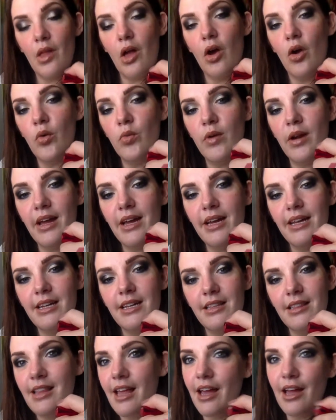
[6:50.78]
a
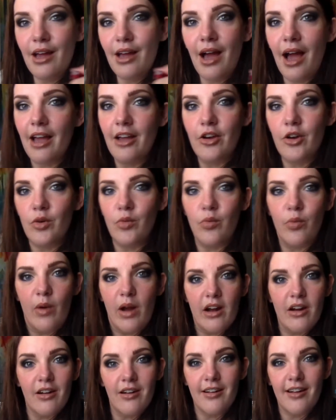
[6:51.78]
red that I could
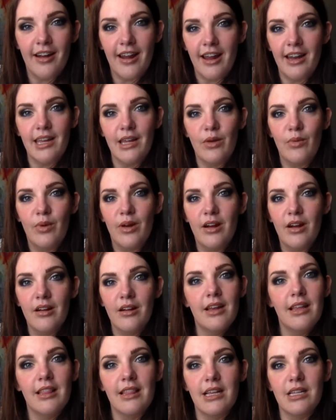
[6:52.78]
wear anywhere,
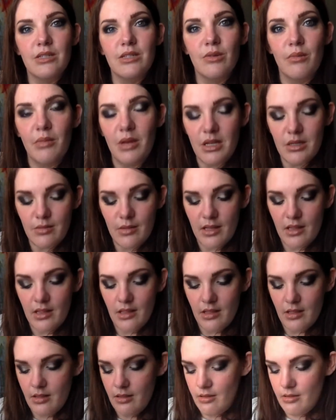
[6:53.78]
and that's what makes me
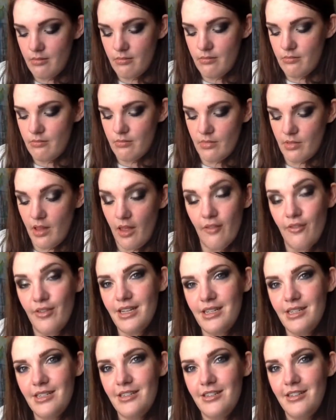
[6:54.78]
love
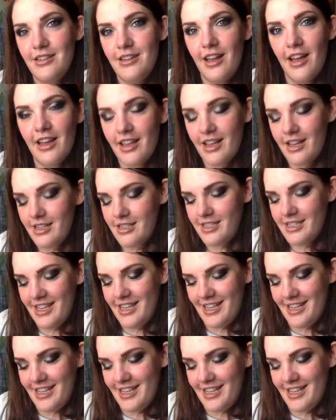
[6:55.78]
it, I guess.